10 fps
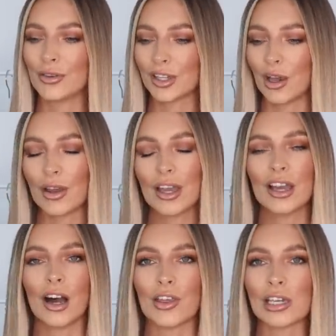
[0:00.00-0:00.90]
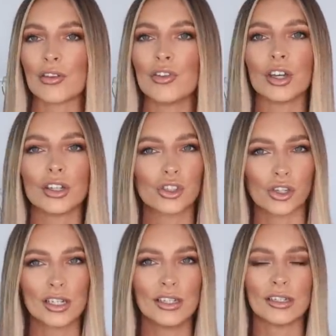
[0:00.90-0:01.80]
So I think if you're going to
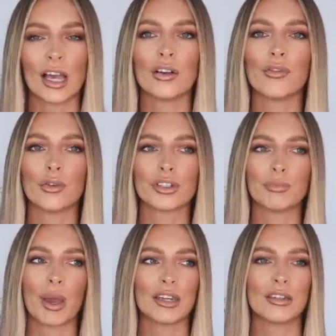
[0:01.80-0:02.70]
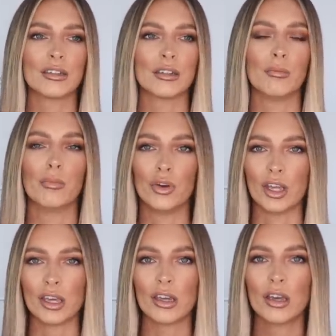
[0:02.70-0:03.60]
treat yourself or spend
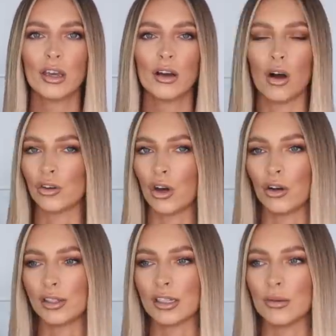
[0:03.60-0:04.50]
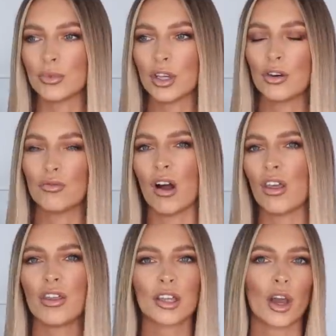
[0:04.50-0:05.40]
money on items,
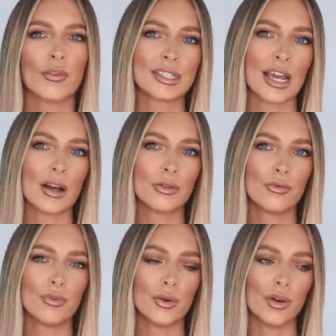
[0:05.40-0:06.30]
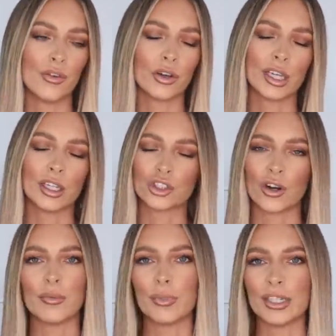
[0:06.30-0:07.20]
rather than going down the route of looking at
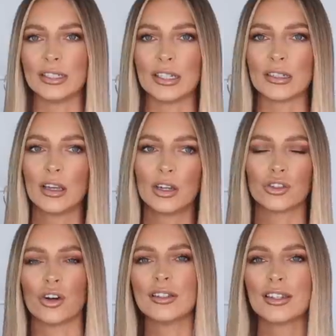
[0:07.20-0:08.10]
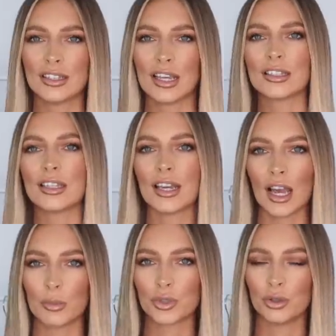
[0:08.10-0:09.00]
trend pieces, try and stick to your
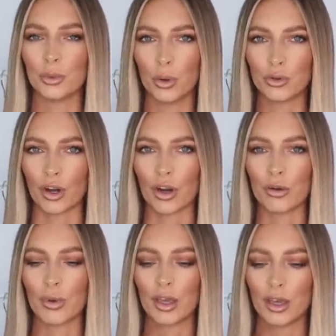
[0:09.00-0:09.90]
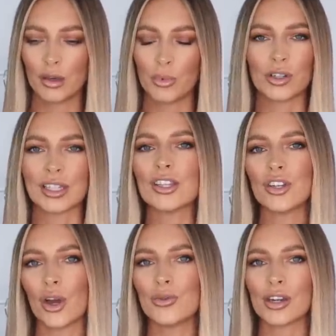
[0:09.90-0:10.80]
capsule wardrobe, because then you
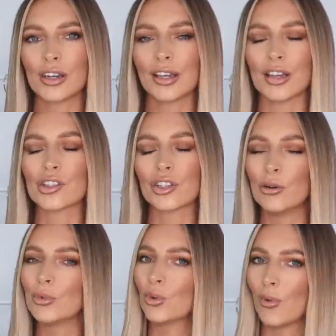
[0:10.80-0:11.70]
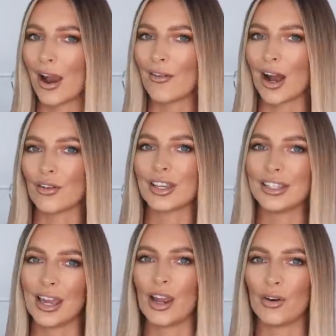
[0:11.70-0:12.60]
know you're going to get so much wear out of
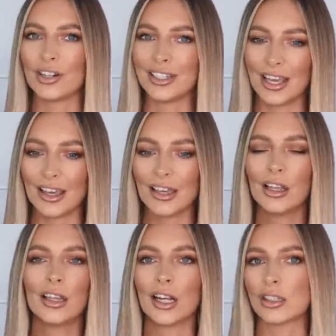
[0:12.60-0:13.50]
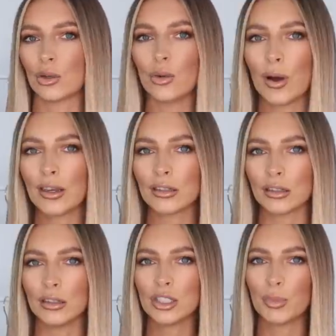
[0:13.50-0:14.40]
it year on year. It's all well and
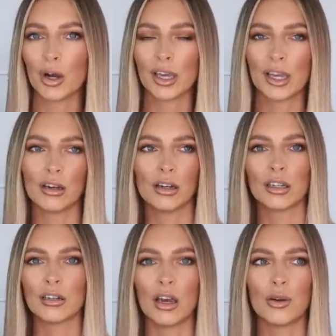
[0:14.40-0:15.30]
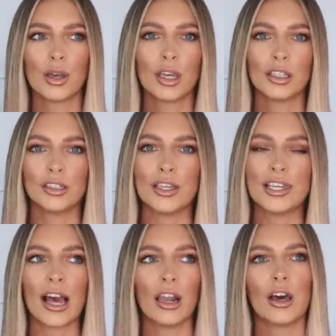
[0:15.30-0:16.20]
good buying, I don't know, your
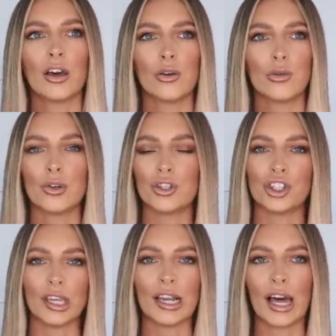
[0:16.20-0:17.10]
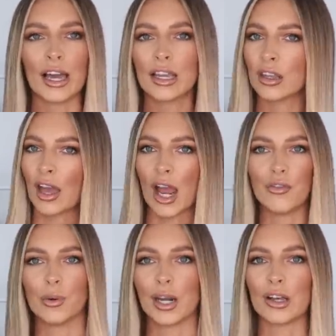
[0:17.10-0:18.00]
yellow gilet that
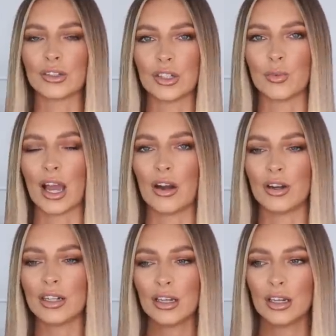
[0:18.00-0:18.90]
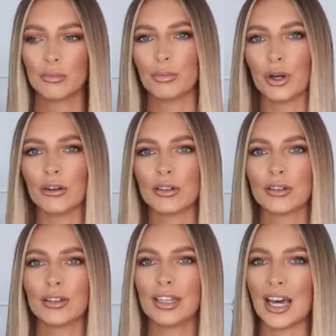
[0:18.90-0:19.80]
everyone else is wearing,
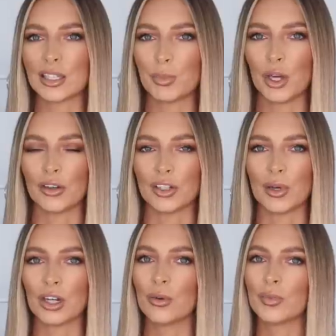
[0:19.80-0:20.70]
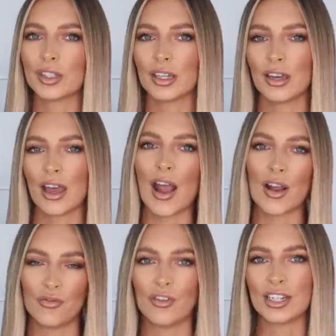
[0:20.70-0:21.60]
but let's be honest, when it comes to
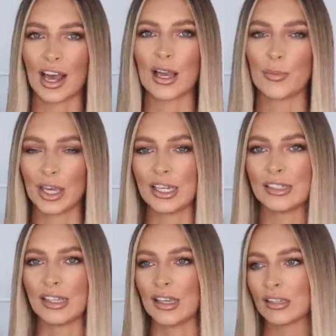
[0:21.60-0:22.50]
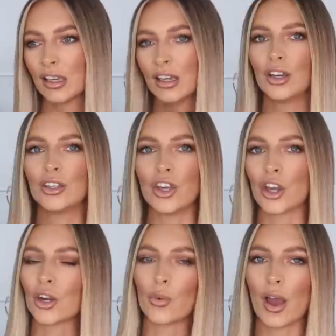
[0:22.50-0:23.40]
everyday pieces, you're
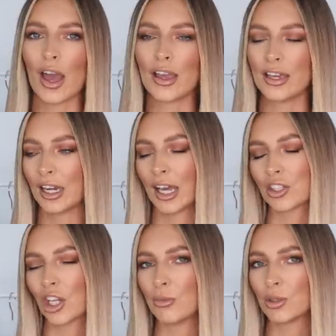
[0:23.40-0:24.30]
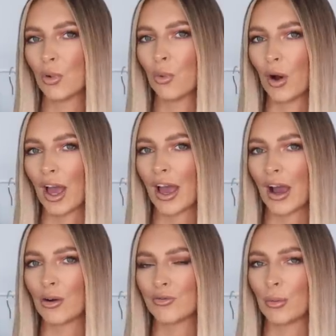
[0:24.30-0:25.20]
going to get so much more wear
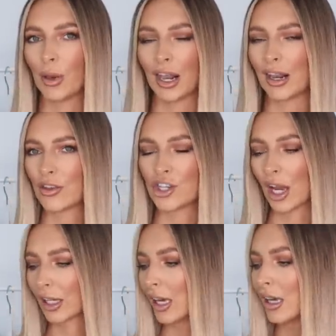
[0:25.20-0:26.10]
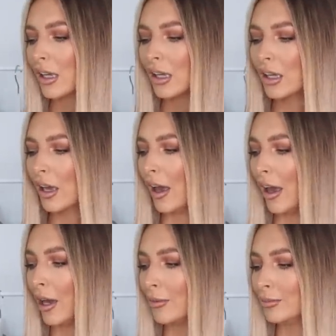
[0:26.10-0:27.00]
out of your black leather jacket.
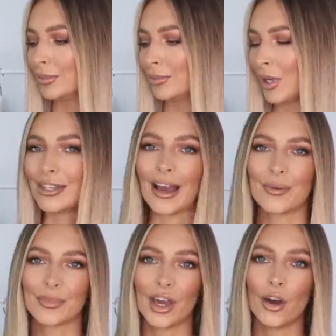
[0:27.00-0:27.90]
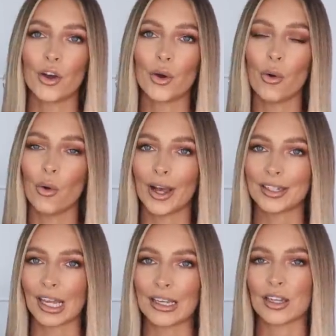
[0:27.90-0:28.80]
But yeah, and I
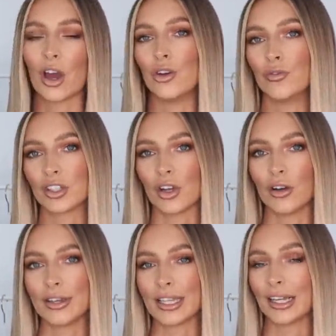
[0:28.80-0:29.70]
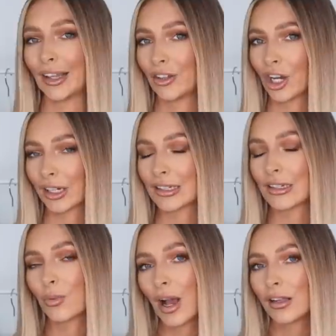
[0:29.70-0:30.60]
always tend to oversize in leather jackets
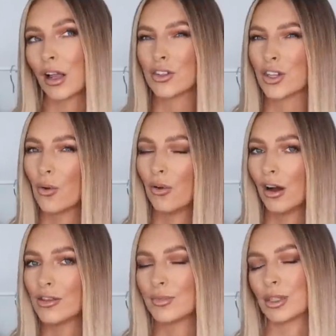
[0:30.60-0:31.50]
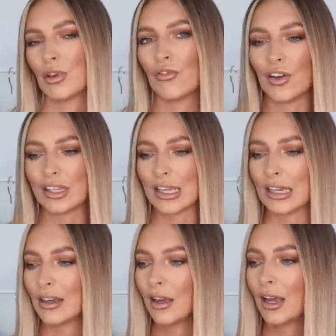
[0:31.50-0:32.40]
as well. I don't like them to be
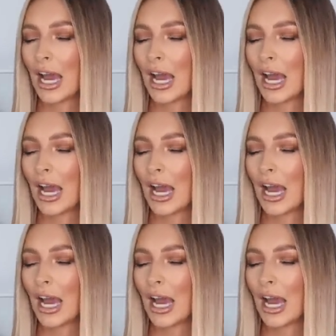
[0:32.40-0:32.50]
fitted.